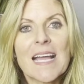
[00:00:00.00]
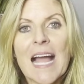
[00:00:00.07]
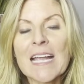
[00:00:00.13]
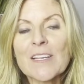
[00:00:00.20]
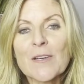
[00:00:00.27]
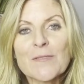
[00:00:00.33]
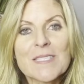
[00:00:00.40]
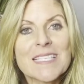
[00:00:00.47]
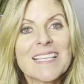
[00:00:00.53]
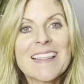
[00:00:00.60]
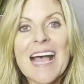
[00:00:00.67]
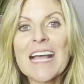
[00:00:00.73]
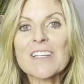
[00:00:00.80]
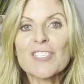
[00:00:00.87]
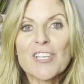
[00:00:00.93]
I don't see
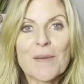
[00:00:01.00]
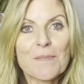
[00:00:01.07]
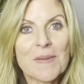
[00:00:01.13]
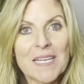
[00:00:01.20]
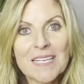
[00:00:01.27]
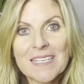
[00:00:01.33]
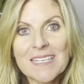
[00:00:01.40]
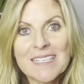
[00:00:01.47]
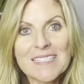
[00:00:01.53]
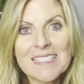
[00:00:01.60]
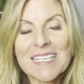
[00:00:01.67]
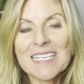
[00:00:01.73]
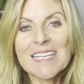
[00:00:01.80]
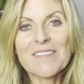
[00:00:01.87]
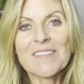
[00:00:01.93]
that jumping
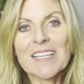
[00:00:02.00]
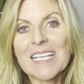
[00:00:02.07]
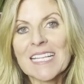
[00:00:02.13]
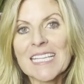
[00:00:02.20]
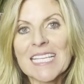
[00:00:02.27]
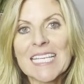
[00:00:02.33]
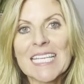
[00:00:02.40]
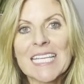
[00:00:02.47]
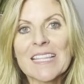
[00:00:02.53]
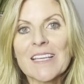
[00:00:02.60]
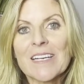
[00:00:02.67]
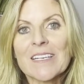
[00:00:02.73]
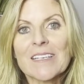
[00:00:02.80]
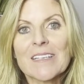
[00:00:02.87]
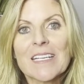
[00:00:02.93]
significantly
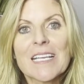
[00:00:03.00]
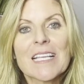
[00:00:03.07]
either.